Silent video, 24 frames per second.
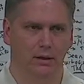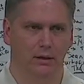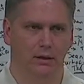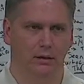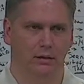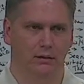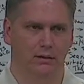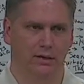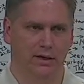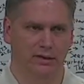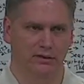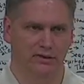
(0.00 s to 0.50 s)

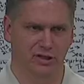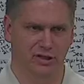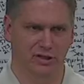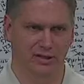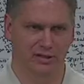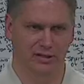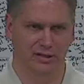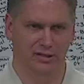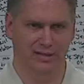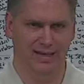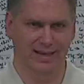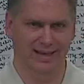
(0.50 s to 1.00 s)
that
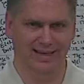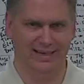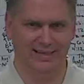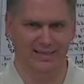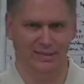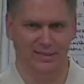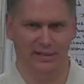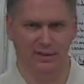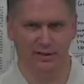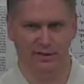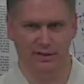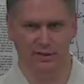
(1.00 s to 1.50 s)
Jesus
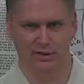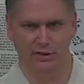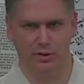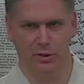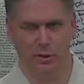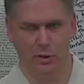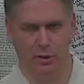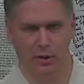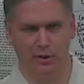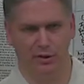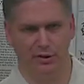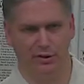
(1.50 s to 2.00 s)
exited this
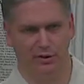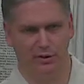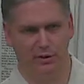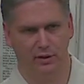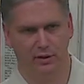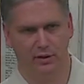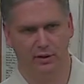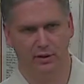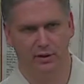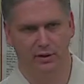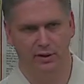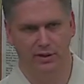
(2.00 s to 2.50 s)
earth
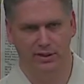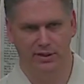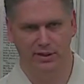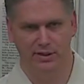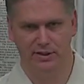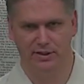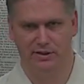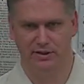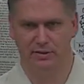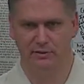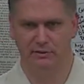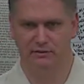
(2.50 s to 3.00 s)
and
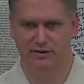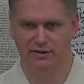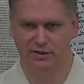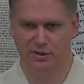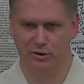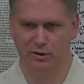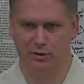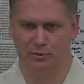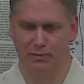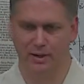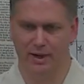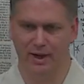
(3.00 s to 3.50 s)
his
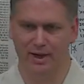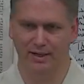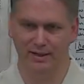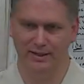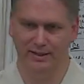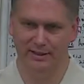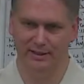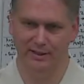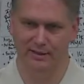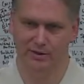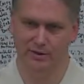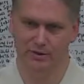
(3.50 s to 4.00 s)
physical body
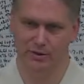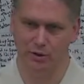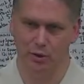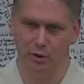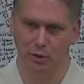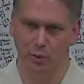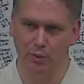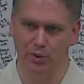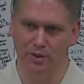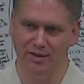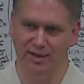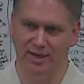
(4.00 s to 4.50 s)
and his soul
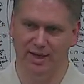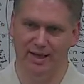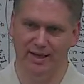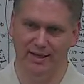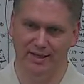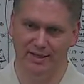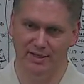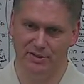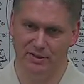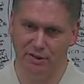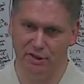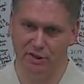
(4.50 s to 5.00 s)
went to
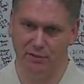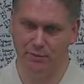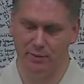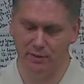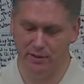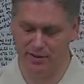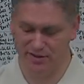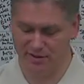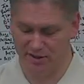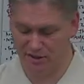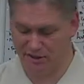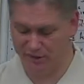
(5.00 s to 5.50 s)
Hades and his
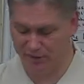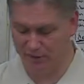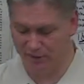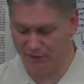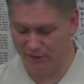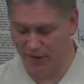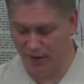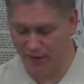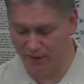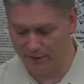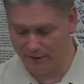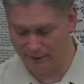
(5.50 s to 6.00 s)
spirit sent it to the
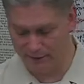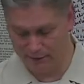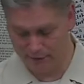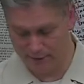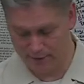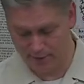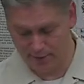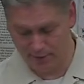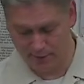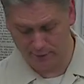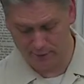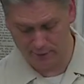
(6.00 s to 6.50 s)
Father and his
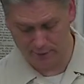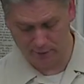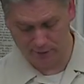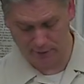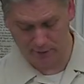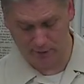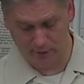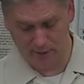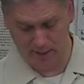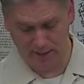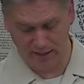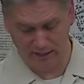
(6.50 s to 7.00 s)
body went to the
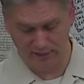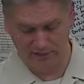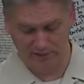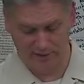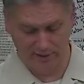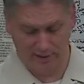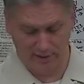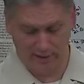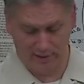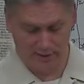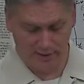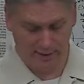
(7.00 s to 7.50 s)
grave.
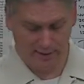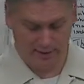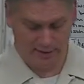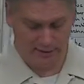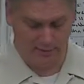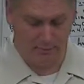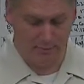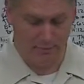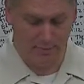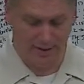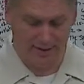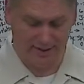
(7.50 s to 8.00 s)
It's
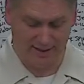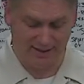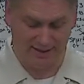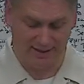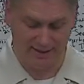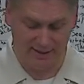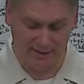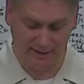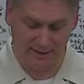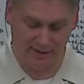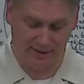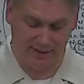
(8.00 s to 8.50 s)

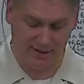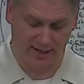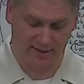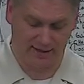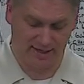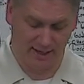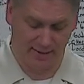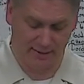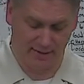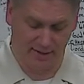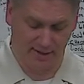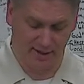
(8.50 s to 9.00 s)
amazing at that
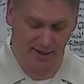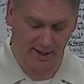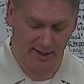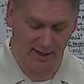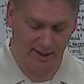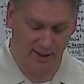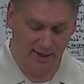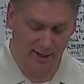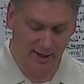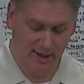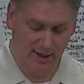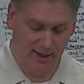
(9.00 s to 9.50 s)
time of the day.
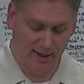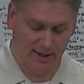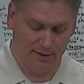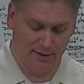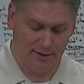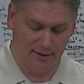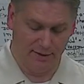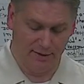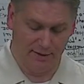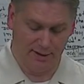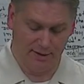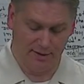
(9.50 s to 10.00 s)
And
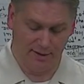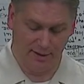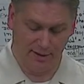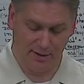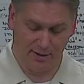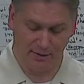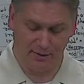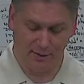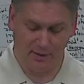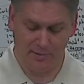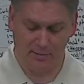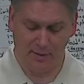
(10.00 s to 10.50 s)
the, look
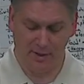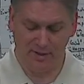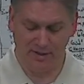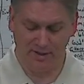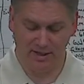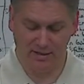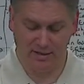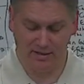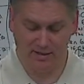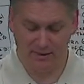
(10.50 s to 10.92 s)
at watch now.